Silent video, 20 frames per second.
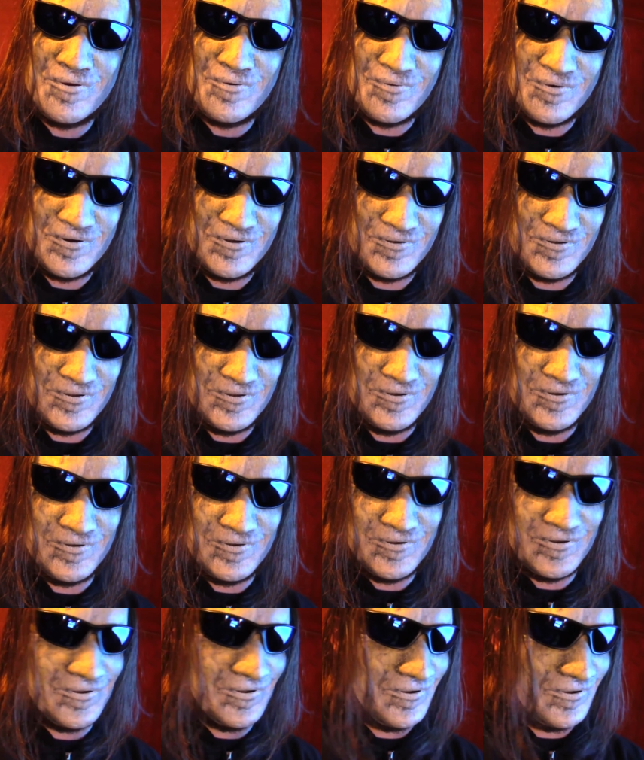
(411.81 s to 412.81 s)
in
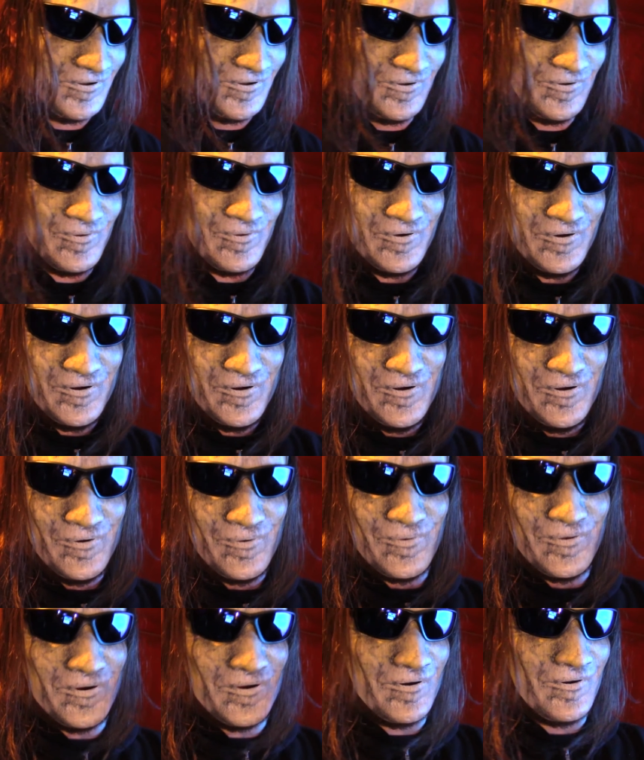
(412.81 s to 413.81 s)
Montana. I had
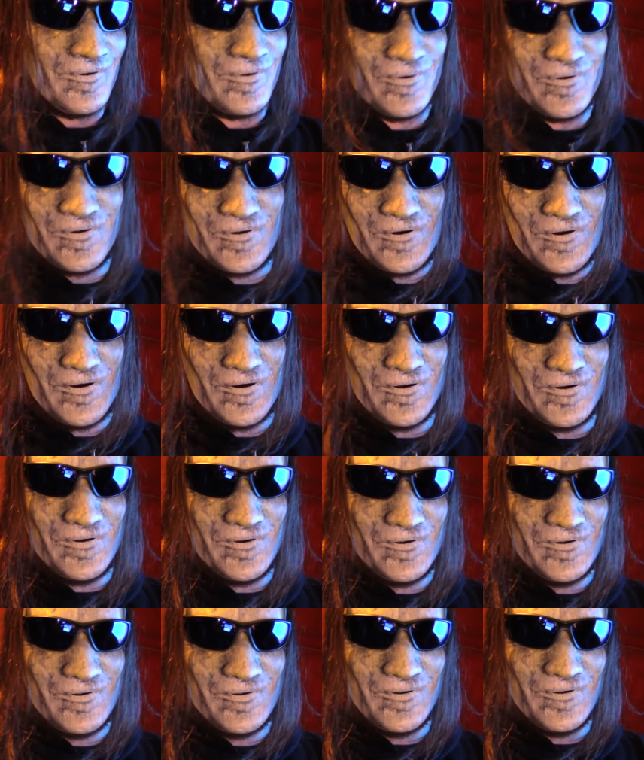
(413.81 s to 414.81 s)
made it through the
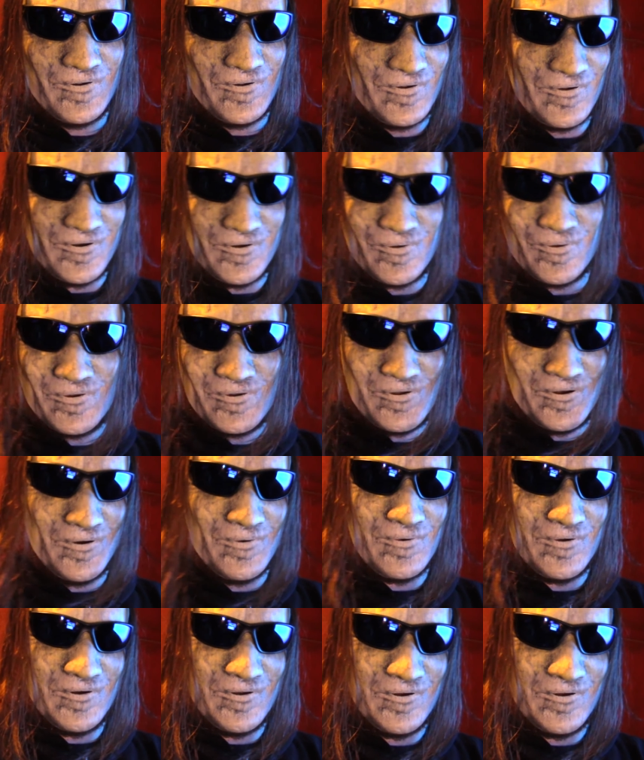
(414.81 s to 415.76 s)
night. The sun was coming